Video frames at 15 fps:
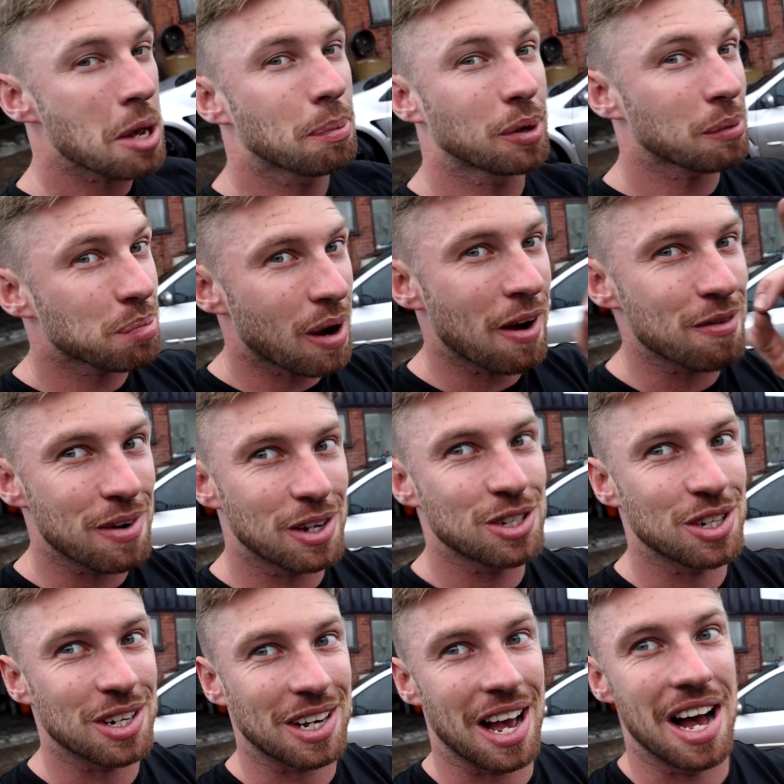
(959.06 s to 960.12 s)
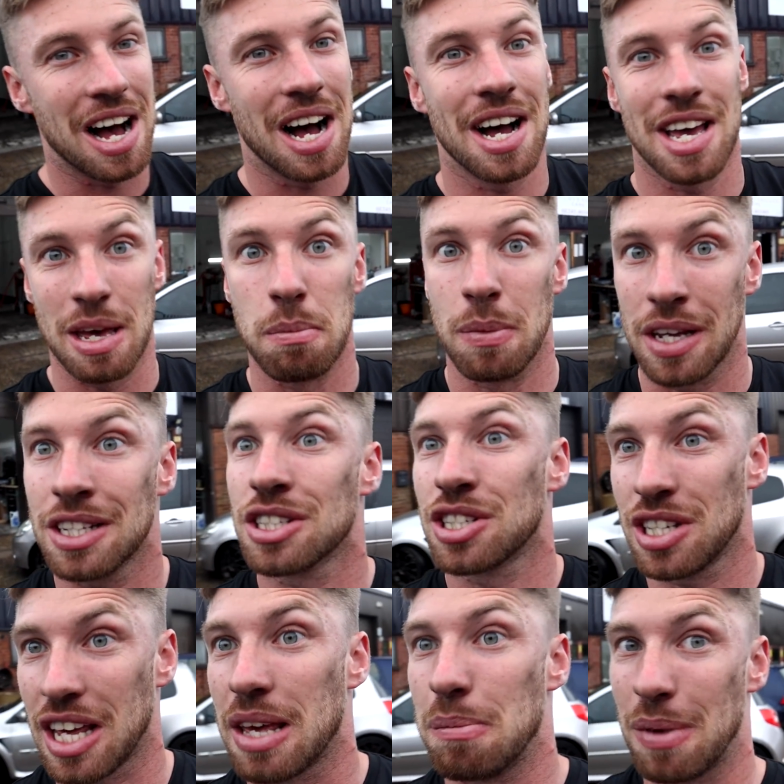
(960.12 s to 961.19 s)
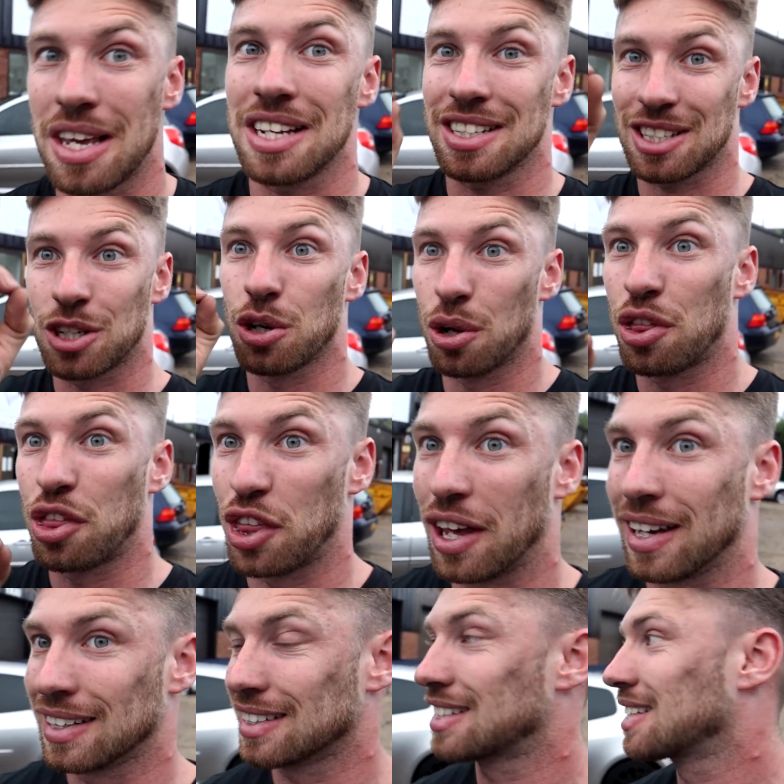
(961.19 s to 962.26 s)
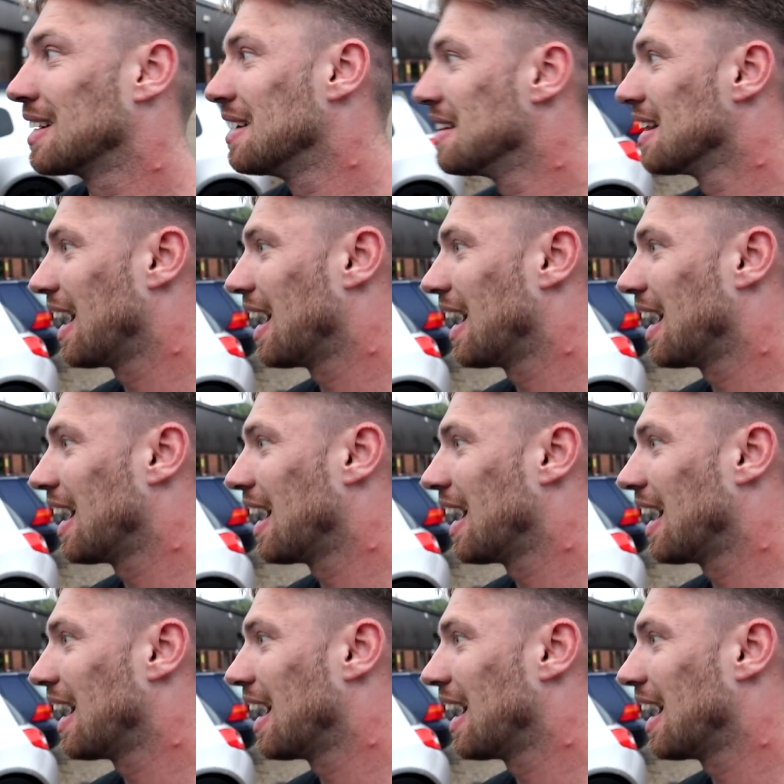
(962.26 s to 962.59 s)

I put a private reg on a car, it means good things.